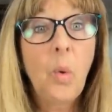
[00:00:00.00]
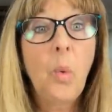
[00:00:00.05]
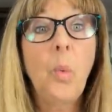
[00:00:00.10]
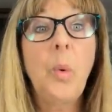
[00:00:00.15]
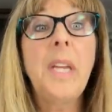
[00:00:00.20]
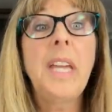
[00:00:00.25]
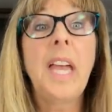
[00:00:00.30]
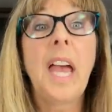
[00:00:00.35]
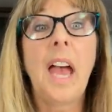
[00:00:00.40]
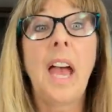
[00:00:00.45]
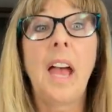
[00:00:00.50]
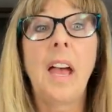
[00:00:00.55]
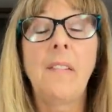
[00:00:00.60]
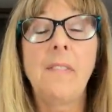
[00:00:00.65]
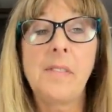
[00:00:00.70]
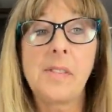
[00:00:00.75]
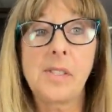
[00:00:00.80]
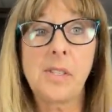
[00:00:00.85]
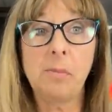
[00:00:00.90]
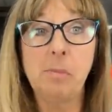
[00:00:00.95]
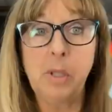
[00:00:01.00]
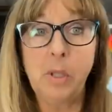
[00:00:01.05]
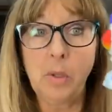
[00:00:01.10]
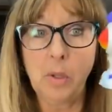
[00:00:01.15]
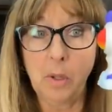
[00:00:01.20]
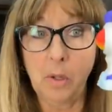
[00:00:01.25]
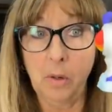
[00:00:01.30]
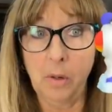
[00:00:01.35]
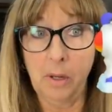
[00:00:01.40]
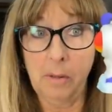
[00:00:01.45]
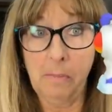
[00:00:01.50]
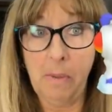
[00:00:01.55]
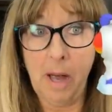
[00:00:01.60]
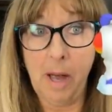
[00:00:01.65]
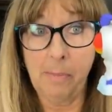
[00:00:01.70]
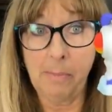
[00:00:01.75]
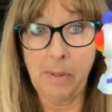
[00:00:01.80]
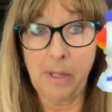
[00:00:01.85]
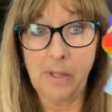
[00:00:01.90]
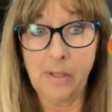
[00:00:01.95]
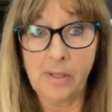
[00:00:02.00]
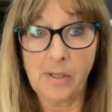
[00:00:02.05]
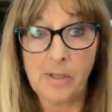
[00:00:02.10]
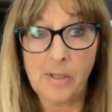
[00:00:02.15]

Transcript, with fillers: we have some unicorn poppers.